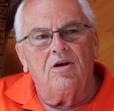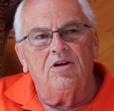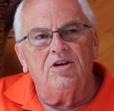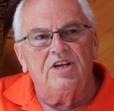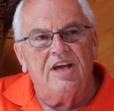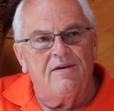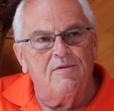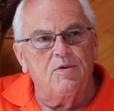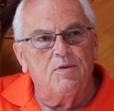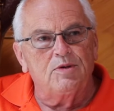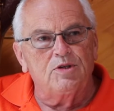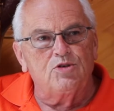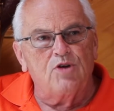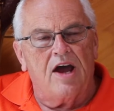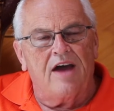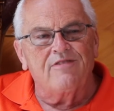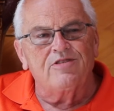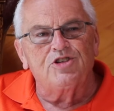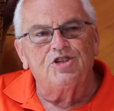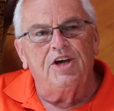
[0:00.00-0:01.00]
David was
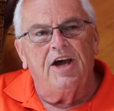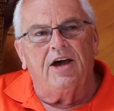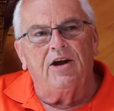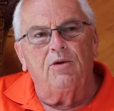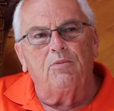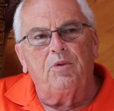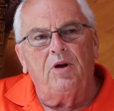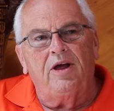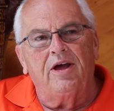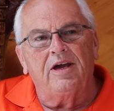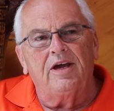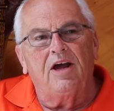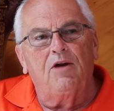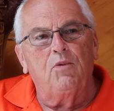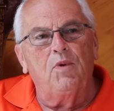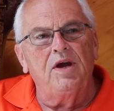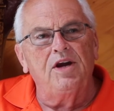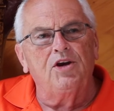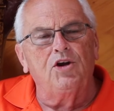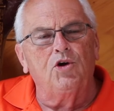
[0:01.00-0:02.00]
driving Shadow Play, and
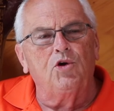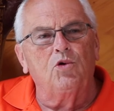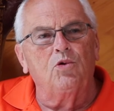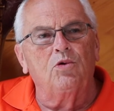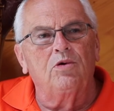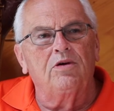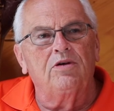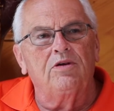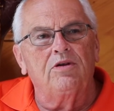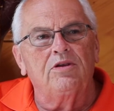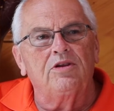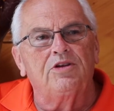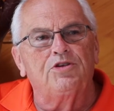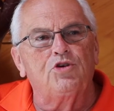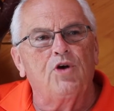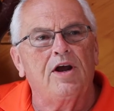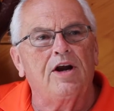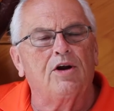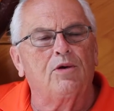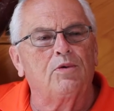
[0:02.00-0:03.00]
we knew the
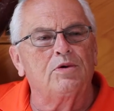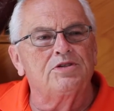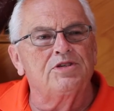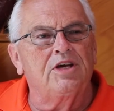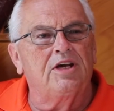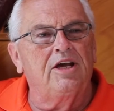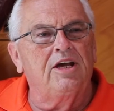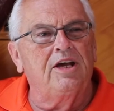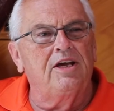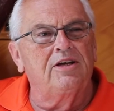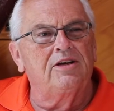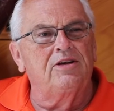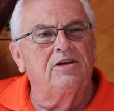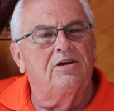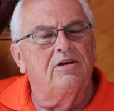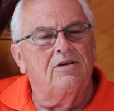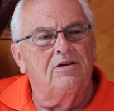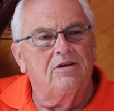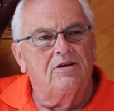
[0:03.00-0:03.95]
trainer was Ian,